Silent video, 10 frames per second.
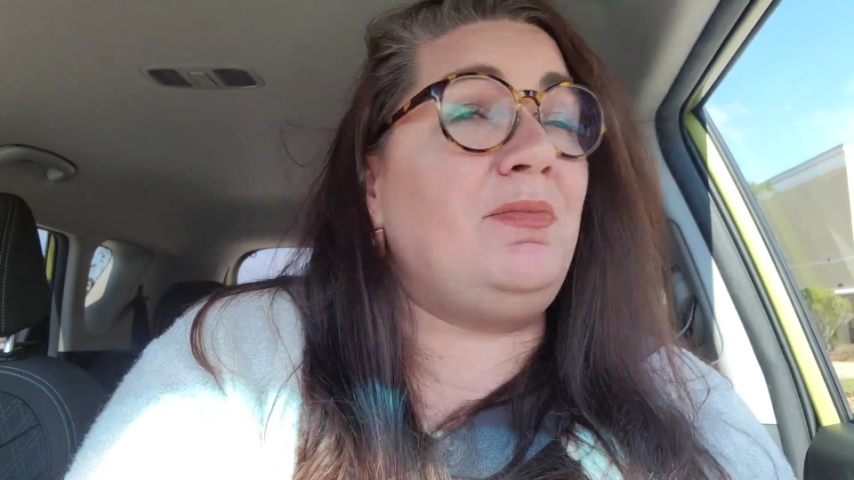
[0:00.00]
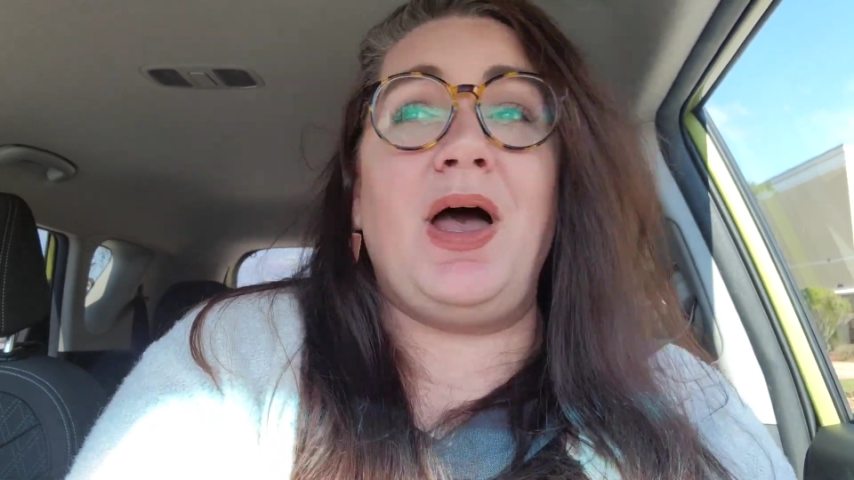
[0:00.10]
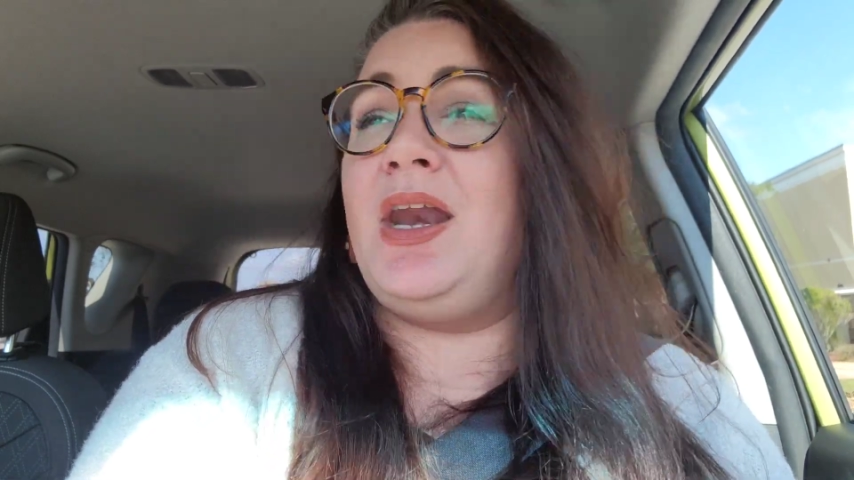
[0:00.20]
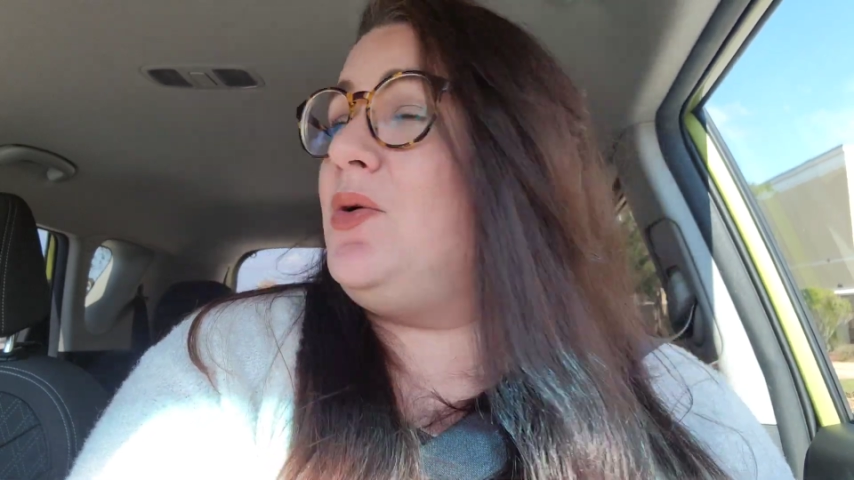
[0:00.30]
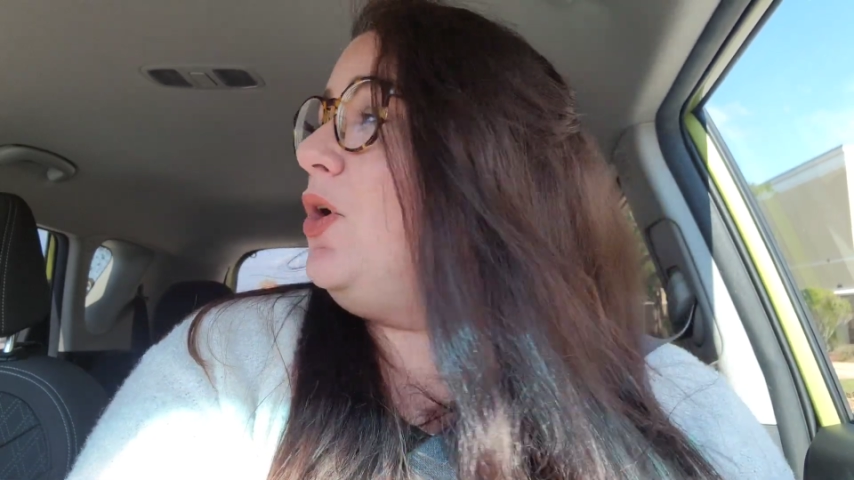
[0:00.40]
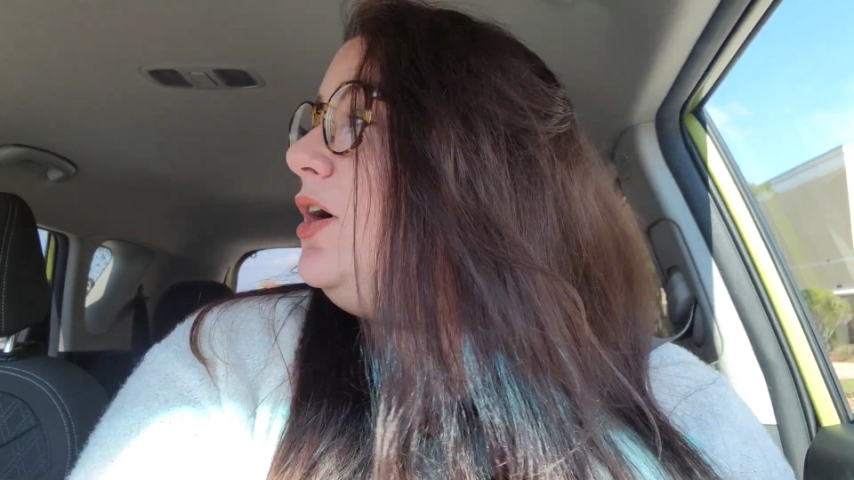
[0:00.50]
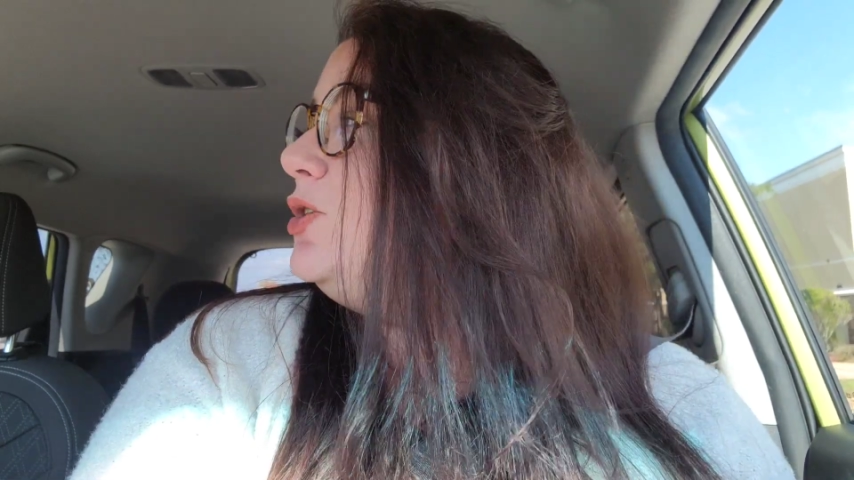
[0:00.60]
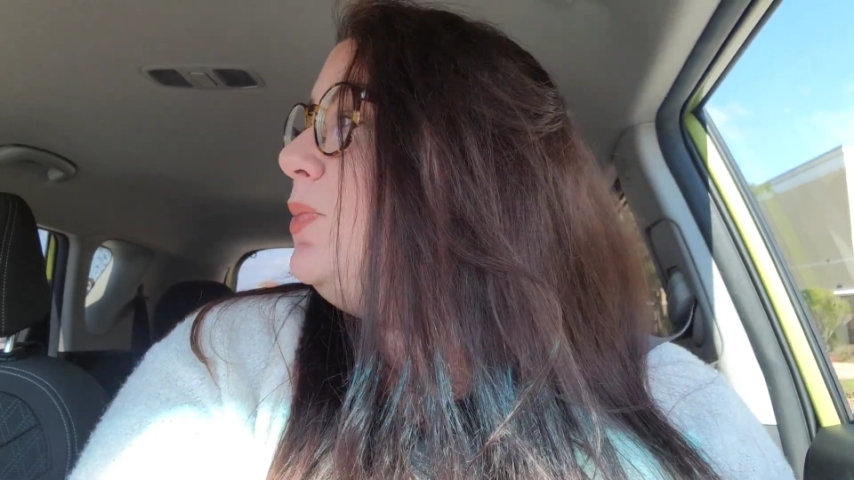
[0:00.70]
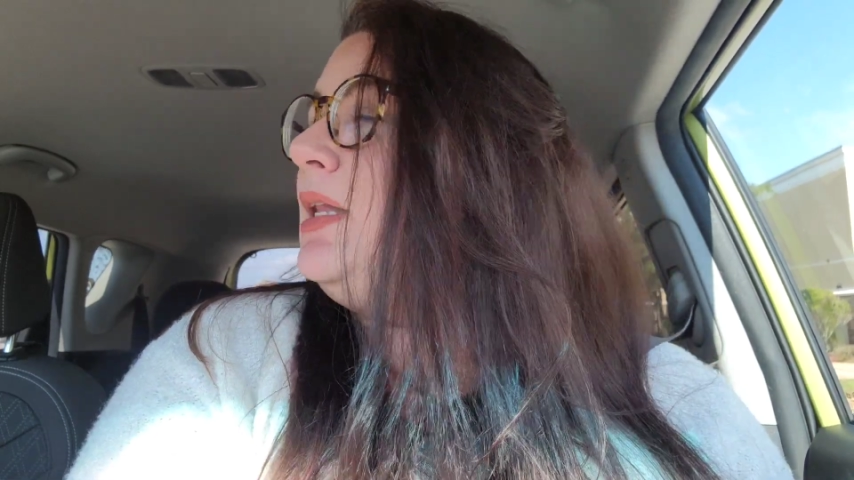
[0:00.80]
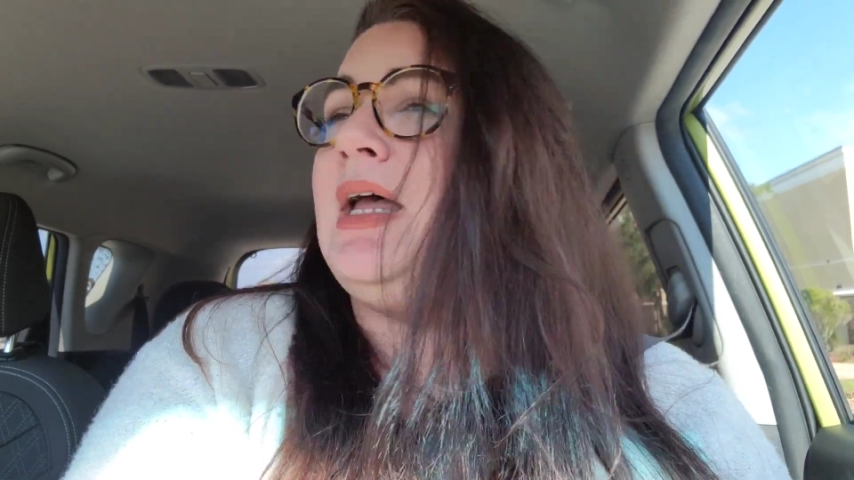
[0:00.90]
and Body
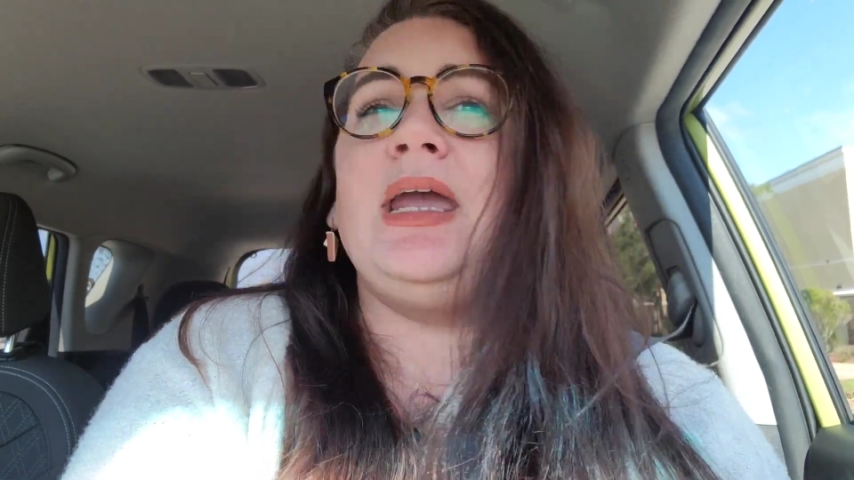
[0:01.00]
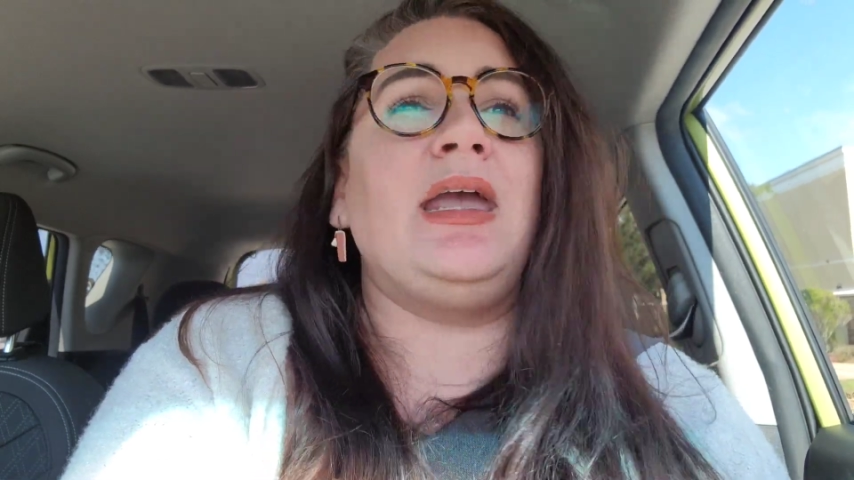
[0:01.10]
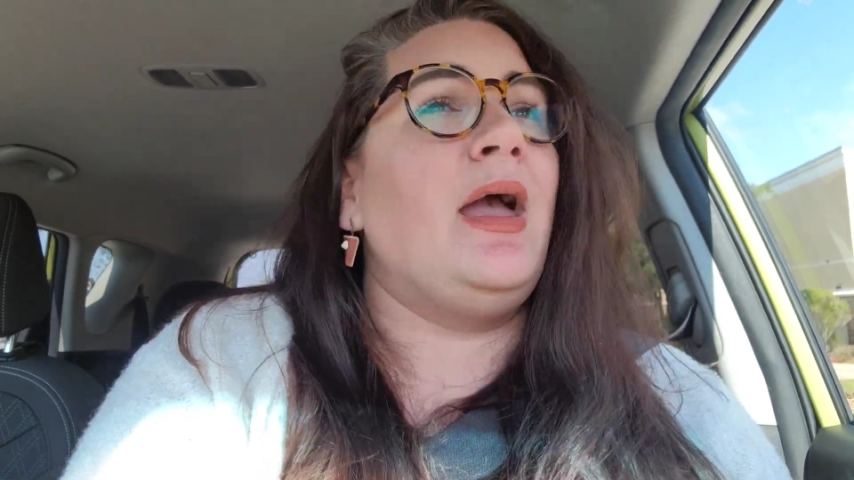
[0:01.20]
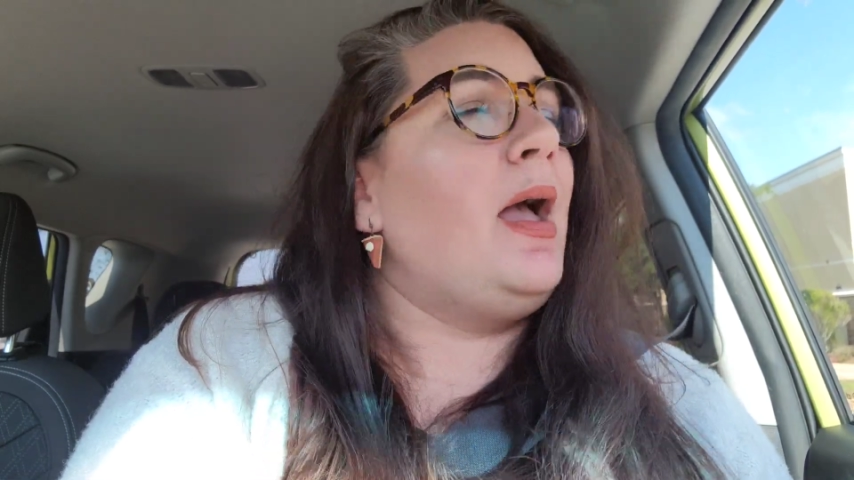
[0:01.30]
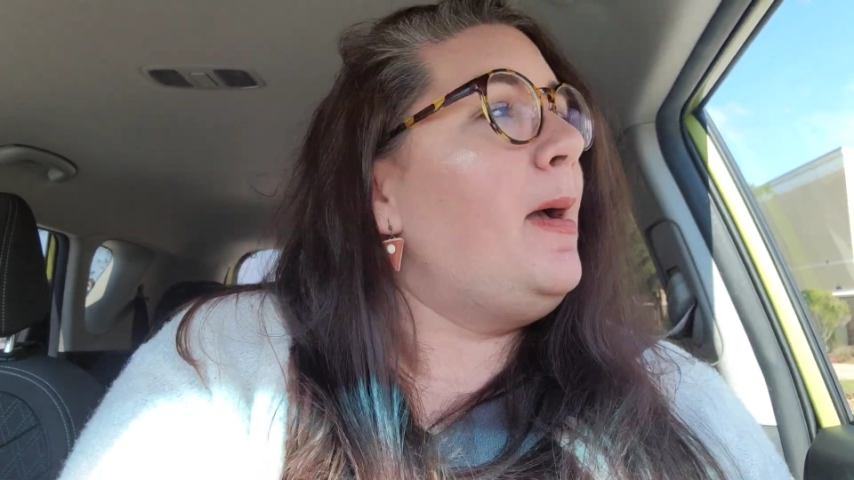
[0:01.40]
Works? But like,